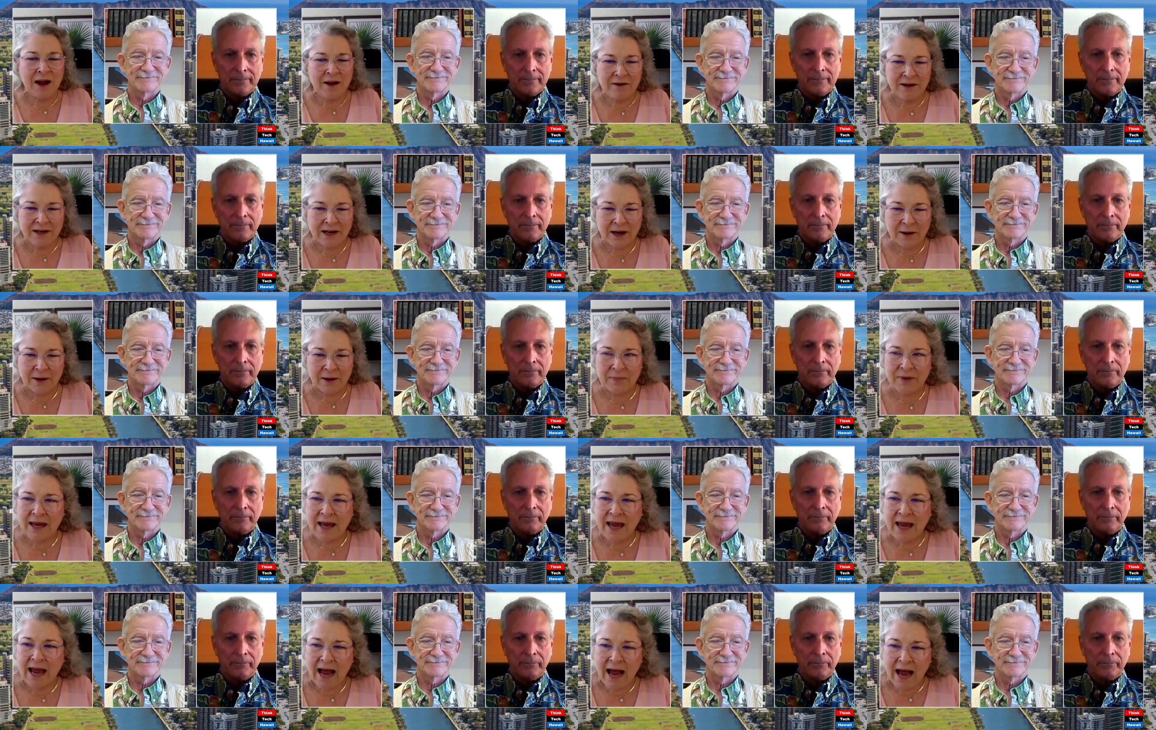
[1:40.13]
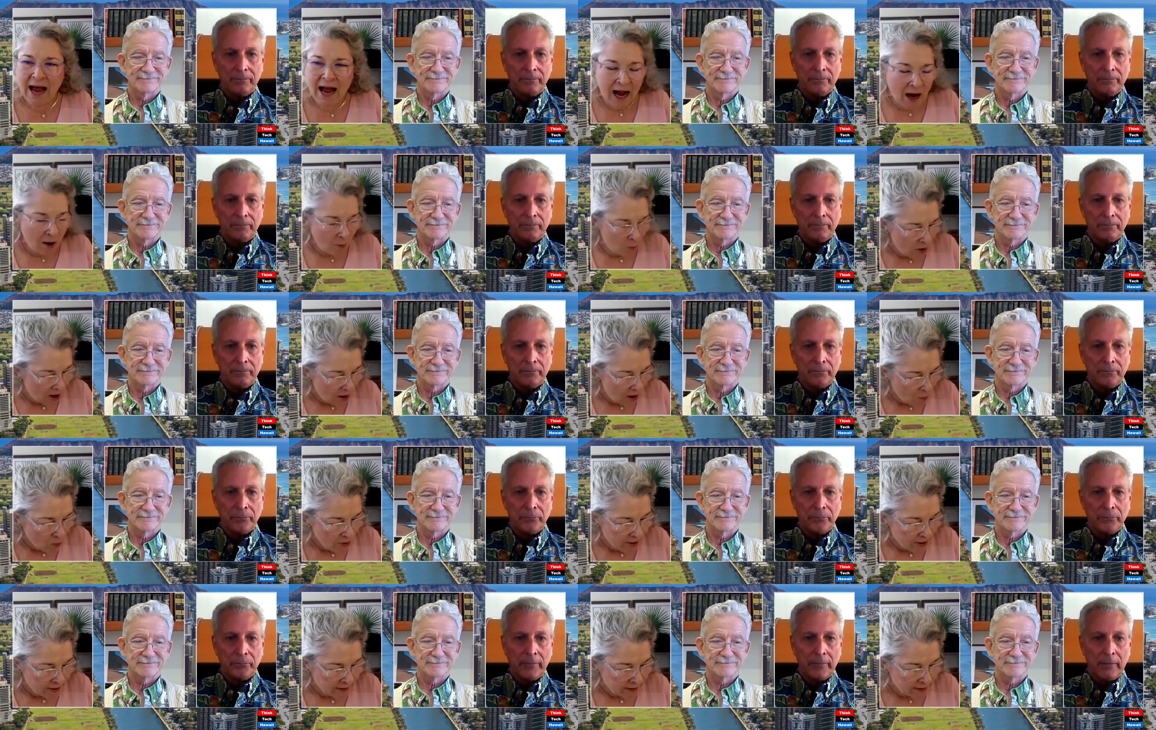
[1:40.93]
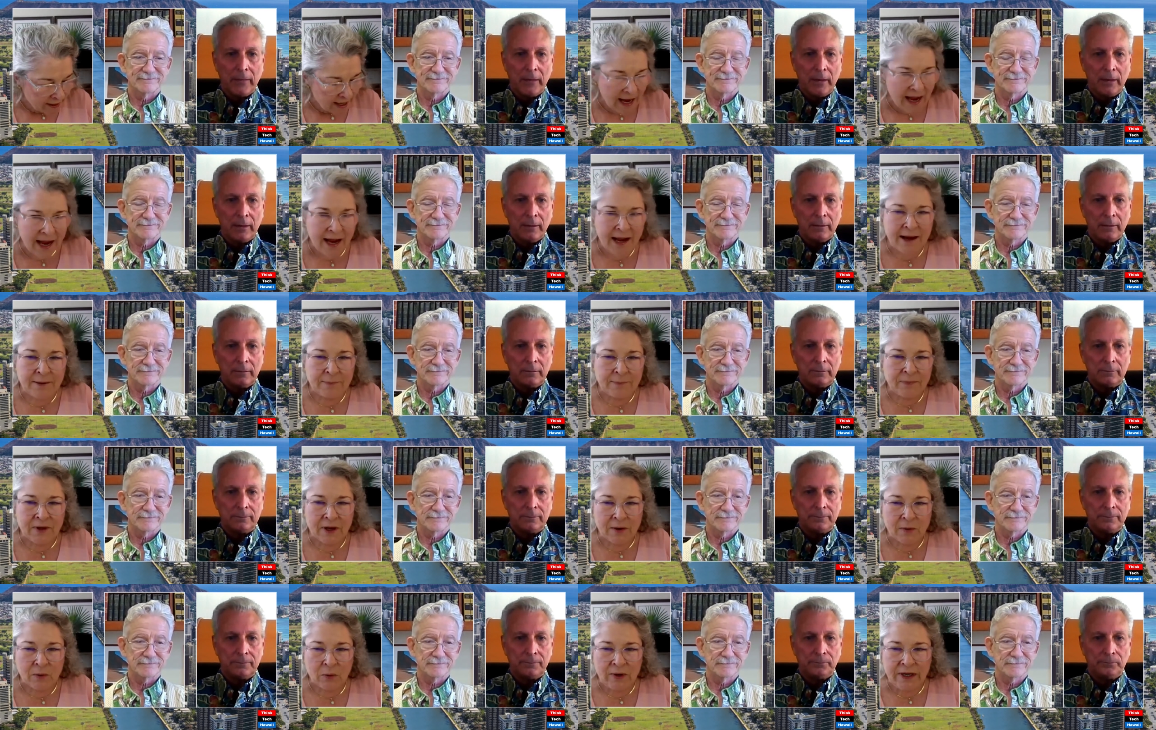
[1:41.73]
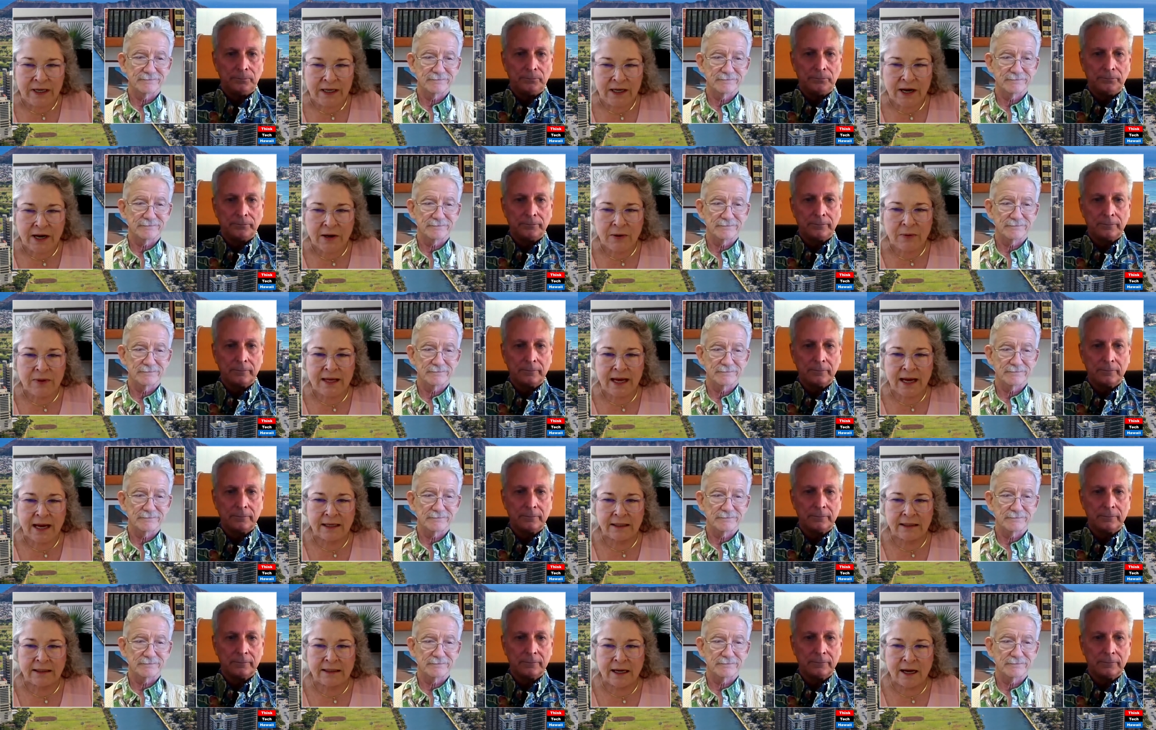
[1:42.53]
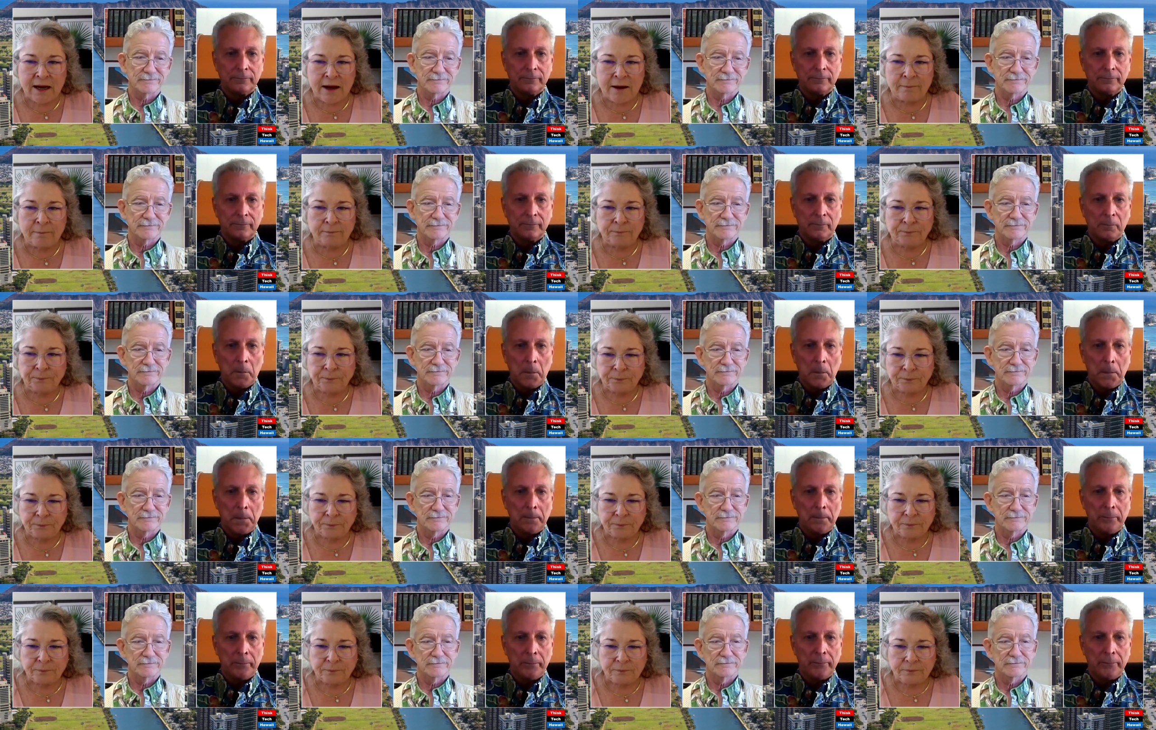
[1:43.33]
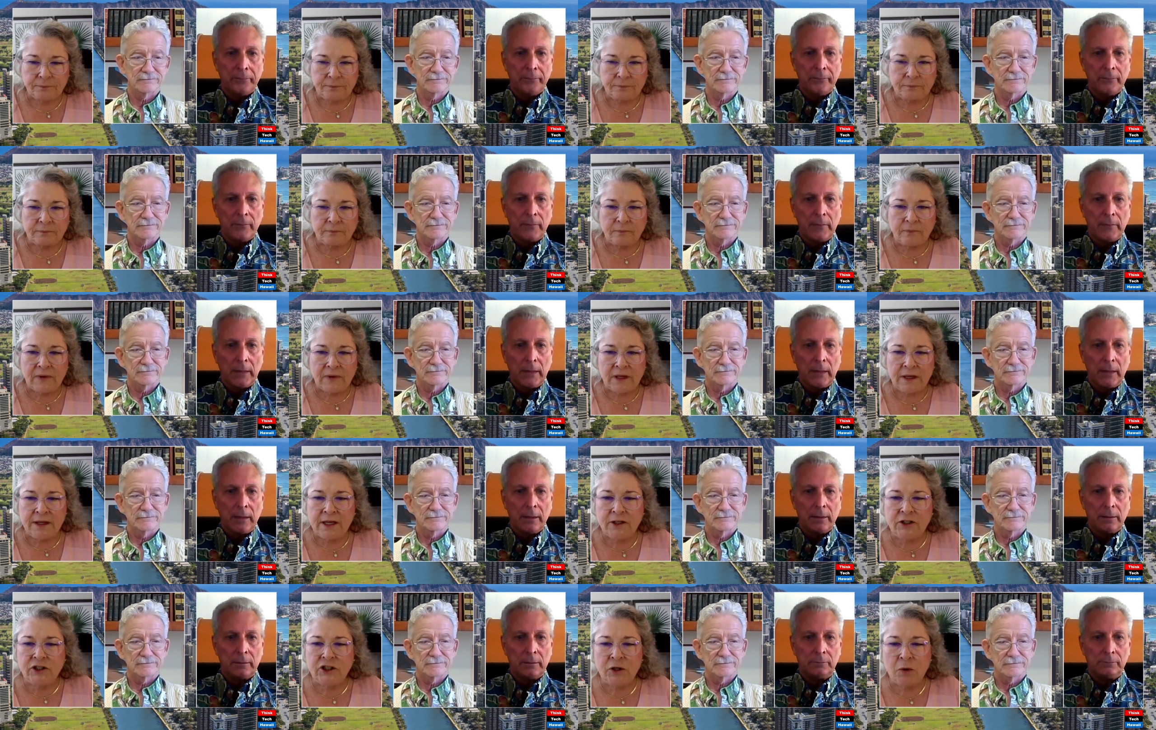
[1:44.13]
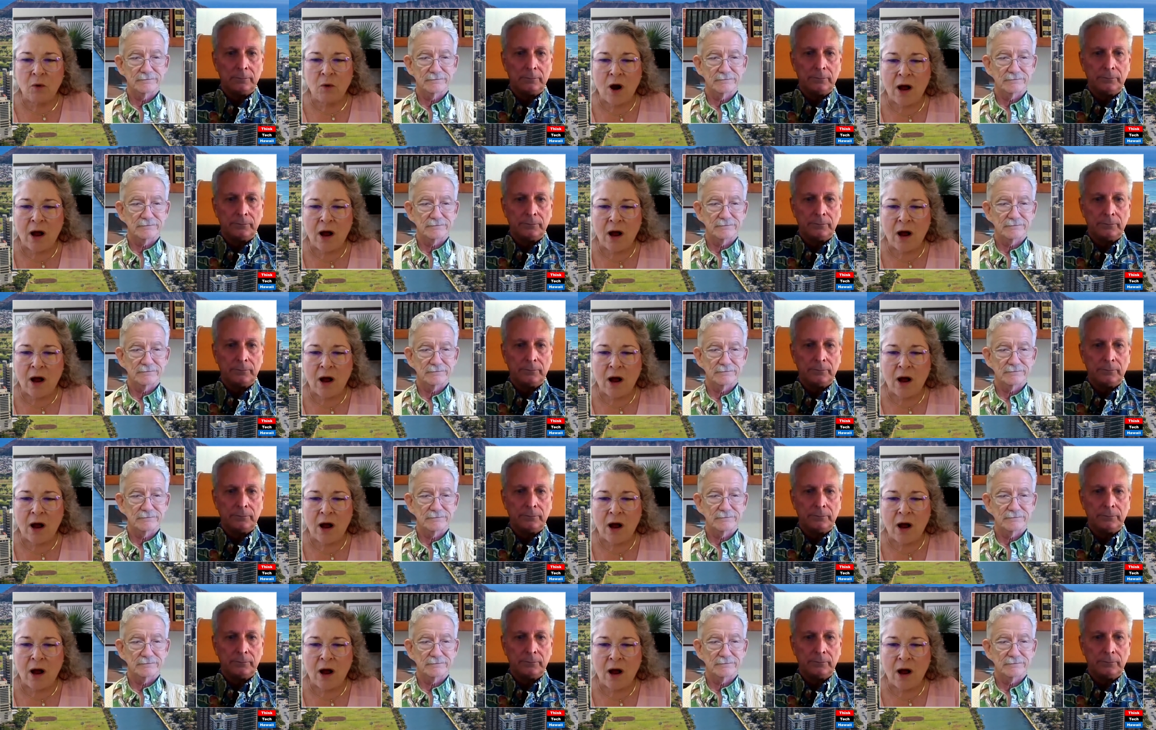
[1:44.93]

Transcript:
Speaker 1: welcome. Well, we'll um, we know that um, that you